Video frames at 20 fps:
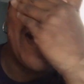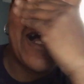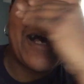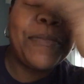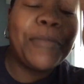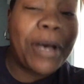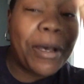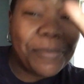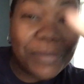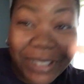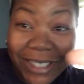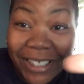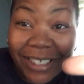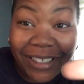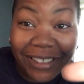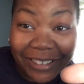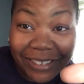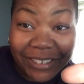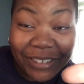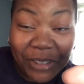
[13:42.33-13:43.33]
I'm I'm
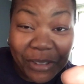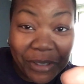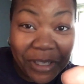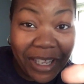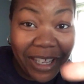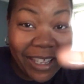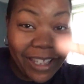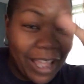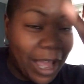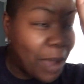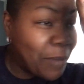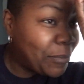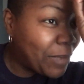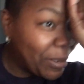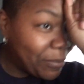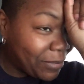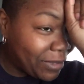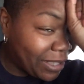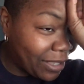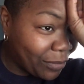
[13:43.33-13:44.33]
done. Okay, I'm
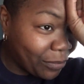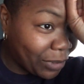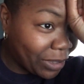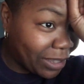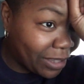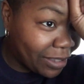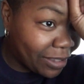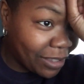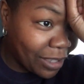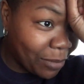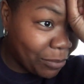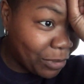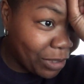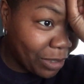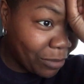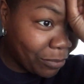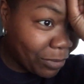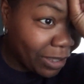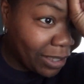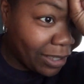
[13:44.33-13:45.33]
I'm done with this
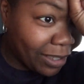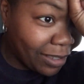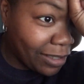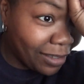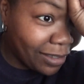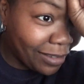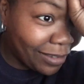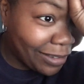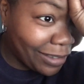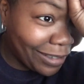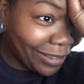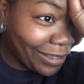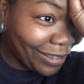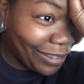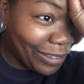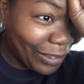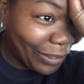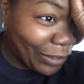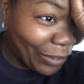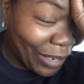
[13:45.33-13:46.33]
subject because it,
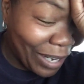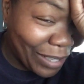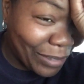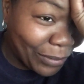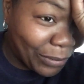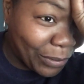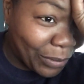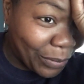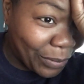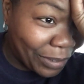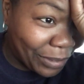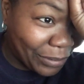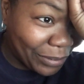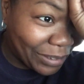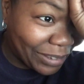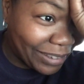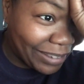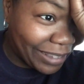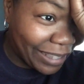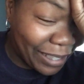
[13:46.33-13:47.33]
you know I don't know what else
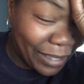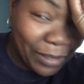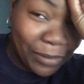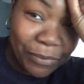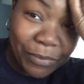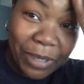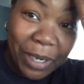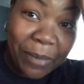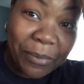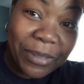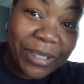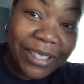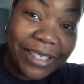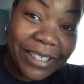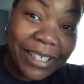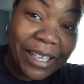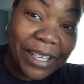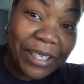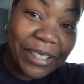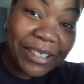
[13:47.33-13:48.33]
to say. But I'm just
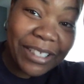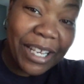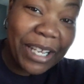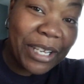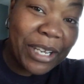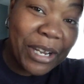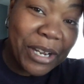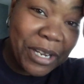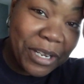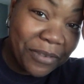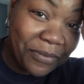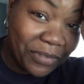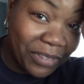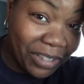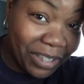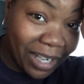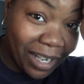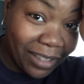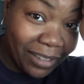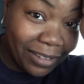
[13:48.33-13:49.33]
saying, take care of your
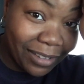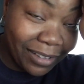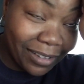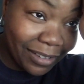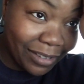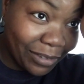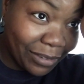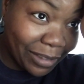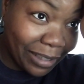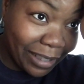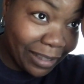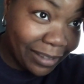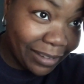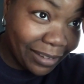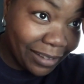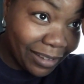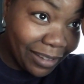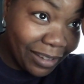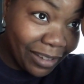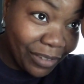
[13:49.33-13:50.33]
vaginas. Okay,
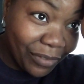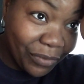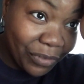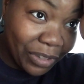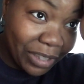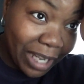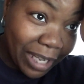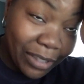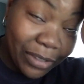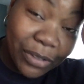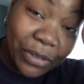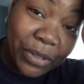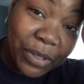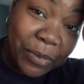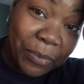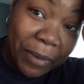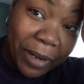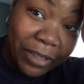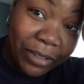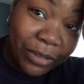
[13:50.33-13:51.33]
vaginas are
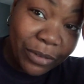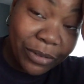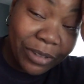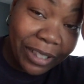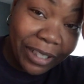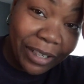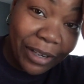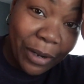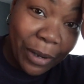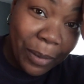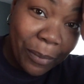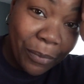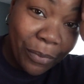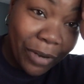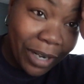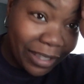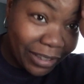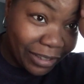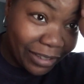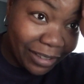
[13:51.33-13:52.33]
special. They are
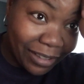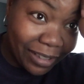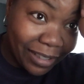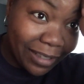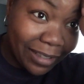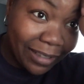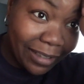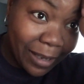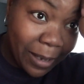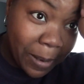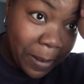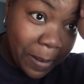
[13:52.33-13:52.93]
precious,